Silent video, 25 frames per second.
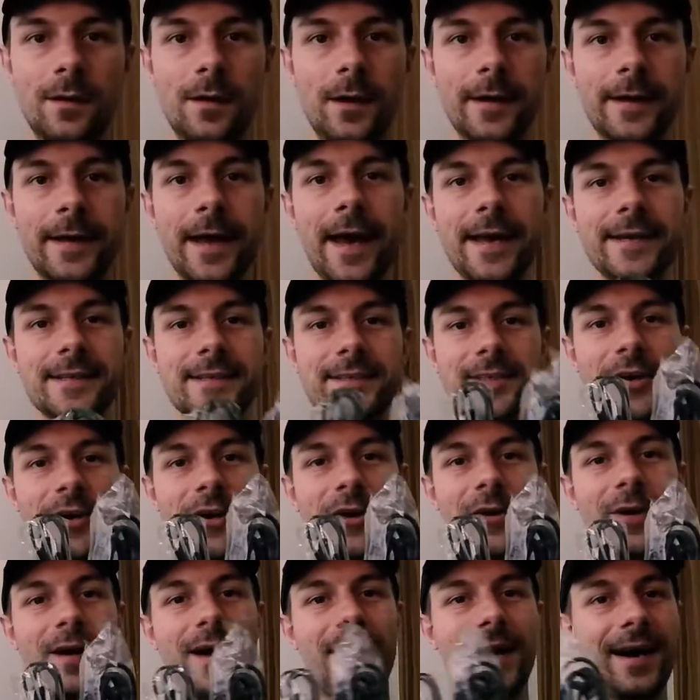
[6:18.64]
Okay,
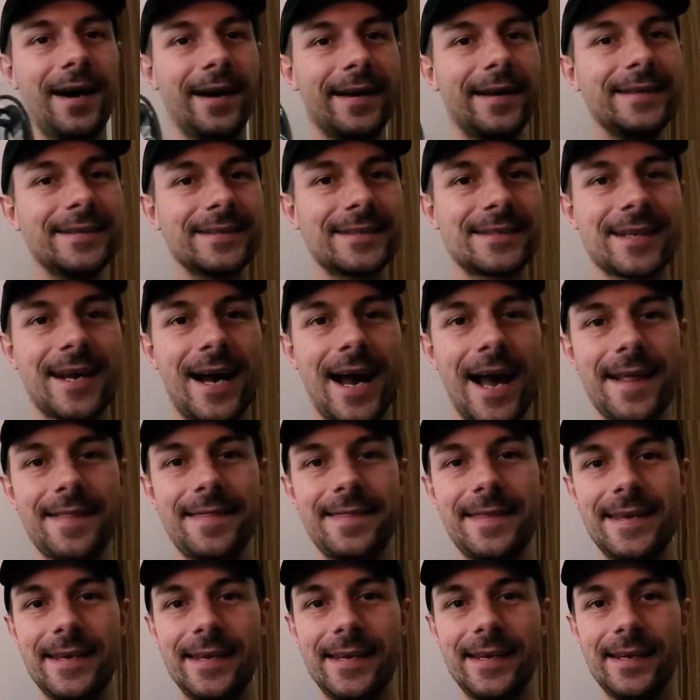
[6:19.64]
so inside
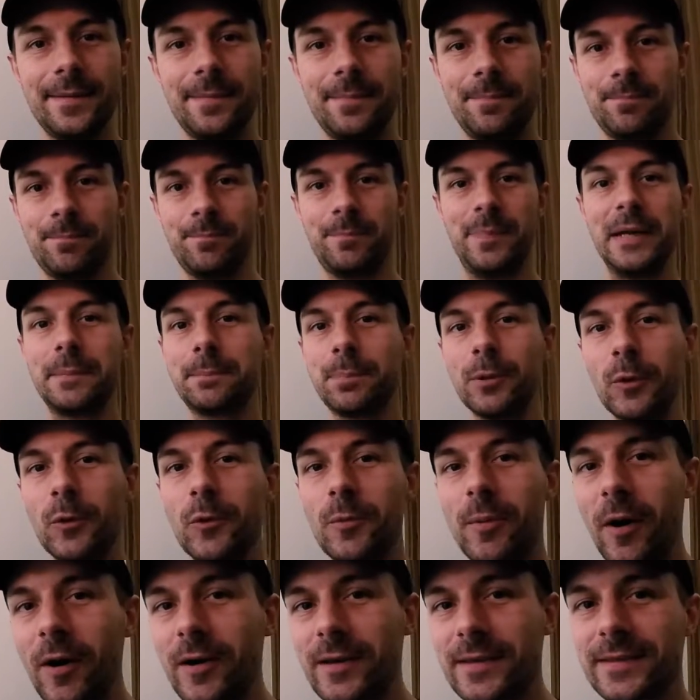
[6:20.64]
the big blue
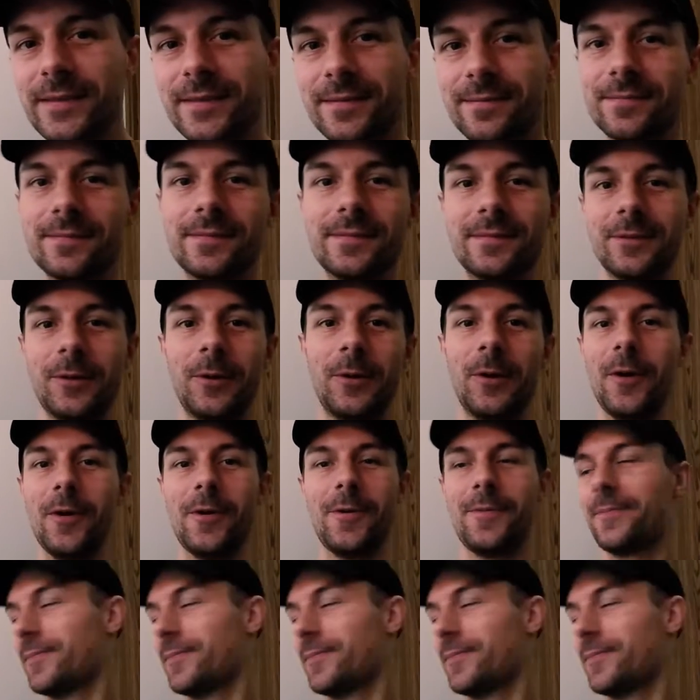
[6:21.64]
box, or